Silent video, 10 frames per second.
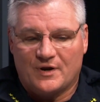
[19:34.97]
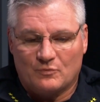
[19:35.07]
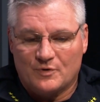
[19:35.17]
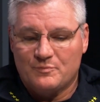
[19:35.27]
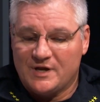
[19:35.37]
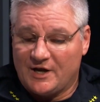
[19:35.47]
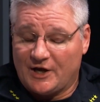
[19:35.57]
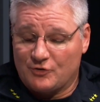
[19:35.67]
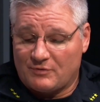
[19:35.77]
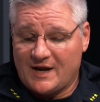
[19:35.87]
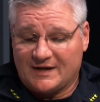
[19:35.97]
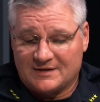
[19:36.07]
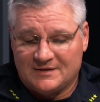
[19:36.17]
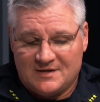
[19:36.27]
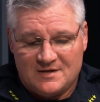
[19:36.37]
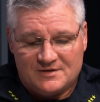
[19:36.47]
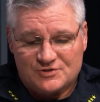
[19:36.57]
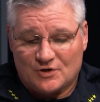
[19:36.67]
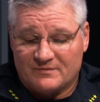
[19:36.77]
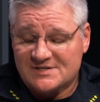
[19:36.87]
it would be a great
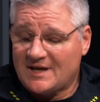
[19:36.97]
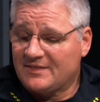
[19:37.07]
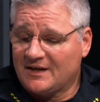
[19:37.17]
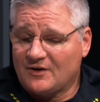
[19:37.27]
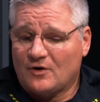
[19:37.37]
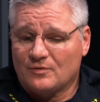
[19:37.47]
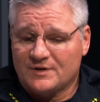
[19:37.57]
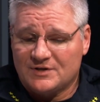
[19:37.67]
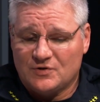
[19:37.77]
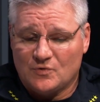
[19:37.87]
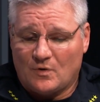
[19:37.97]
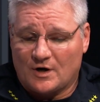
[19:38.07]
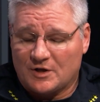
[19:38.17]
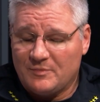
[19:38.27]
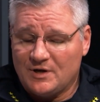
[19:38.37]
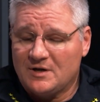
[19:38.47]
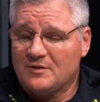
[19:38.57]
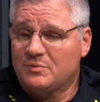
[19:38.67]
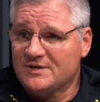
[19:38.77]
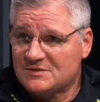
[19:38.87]
service, I think, not only to our community, to
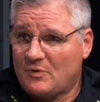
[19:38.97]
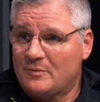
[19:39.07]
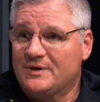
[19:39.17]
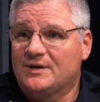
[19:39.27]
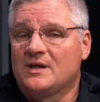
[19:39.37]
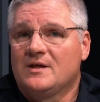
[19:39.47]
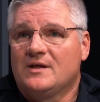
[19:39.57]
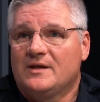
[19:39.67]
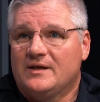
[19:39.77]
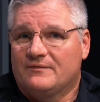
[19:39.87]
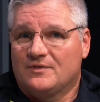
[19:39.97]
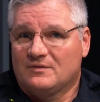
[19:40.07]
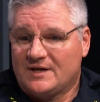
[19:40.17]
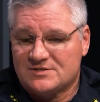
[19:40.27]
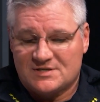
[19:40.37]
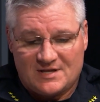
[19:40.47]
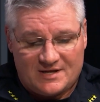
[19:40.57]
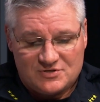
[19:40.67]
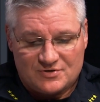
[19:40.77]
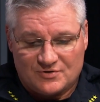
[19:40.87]
the police department, if the
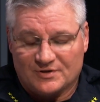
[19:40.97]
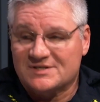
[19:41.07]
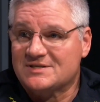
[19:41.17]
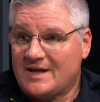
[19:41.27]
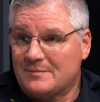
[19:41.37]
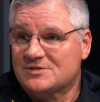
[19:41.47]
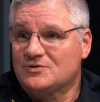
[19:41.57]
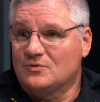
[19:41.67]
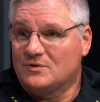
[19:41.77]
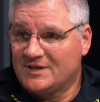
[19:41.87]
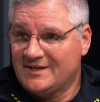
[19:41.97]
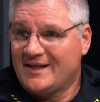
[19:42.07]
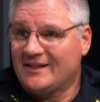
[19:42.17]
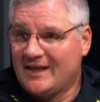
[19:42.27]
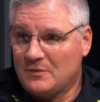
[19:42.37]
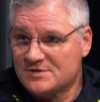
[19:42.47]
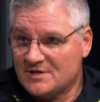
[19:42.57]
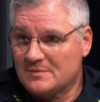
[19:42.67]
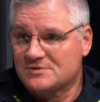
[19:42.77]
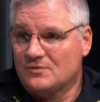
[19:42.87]
legislature took steps to clean that language
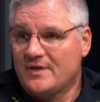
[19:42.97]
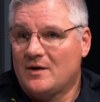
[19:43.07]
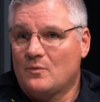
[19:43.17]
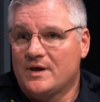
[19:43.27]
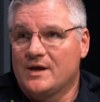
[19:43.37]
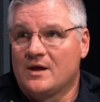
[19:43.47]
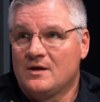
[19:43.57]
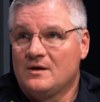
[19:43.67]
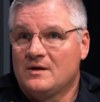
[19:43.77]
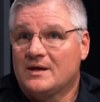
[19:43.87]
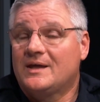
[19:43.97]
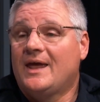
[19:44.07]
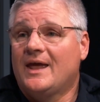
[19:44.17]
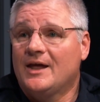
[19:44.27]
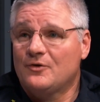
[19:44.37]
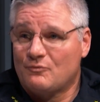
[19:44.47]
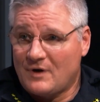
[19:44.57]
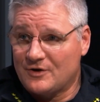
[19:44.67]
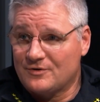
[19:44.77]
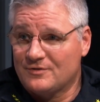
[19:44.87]
up so that we can
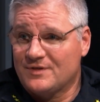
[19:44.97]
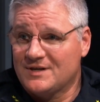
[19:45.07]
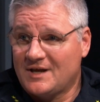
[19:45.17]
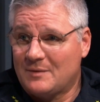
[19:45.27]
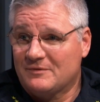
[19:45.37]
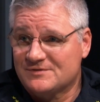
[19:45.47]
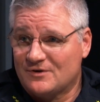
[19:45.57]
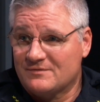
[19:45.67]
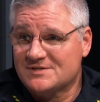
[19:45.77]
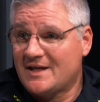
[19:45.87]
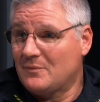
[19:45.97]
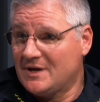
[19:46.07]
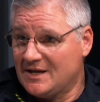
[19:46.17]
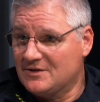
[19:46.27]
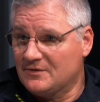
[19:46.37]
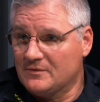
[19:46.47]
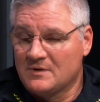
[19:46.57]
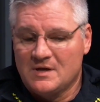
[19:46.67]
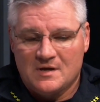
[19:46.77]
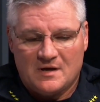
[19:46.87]
render the type of service that we need to.
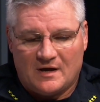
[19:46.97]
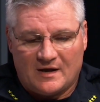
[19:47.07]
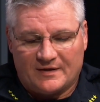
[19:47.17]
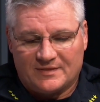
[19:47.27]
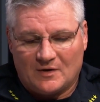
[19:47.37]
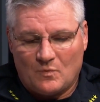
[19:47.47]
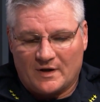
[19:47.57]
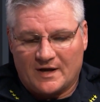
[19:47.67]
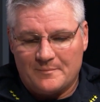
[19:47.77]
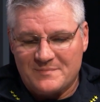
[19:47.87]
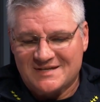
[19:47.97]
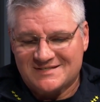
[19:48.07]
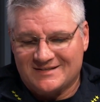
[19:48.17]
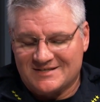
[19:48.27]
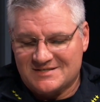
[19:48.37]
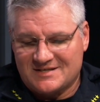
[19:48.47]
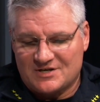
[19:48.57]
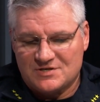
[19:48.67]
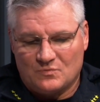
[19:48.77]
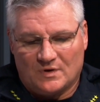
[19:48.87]
I think what got missed in this
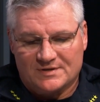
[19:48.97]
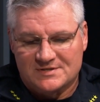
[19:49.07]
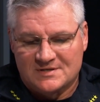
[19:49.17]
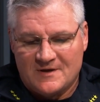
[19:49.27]
session was,